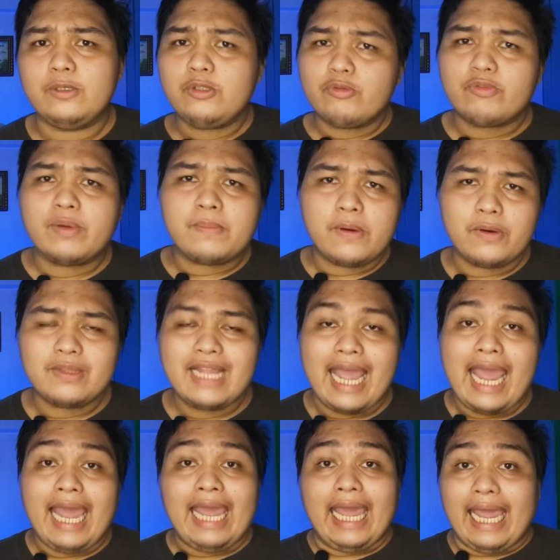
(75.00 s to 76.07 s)
Bluetooth remote,
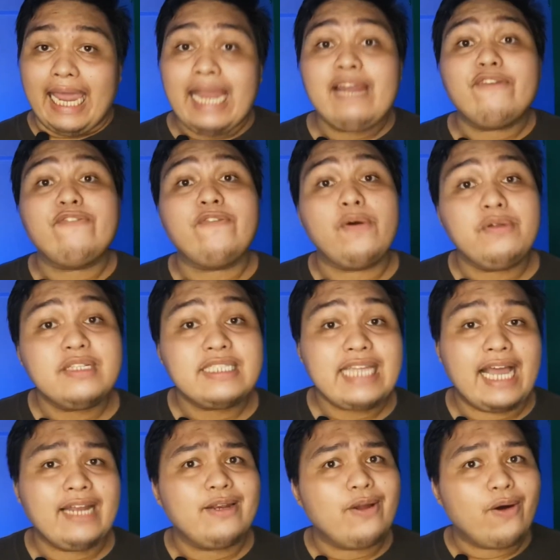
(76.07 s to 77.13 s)
and a phone
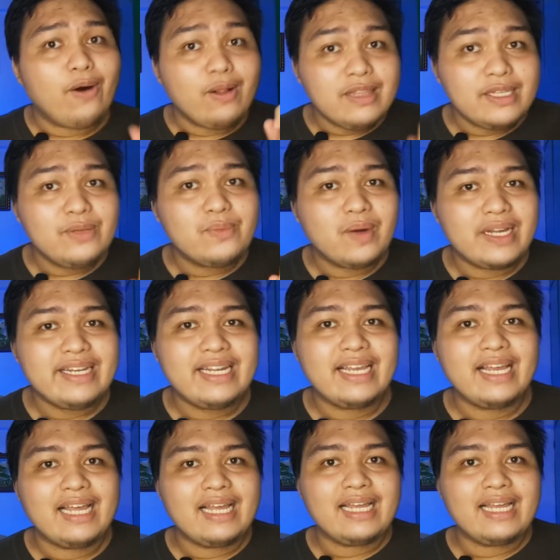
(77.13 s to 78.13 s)
stand all in one,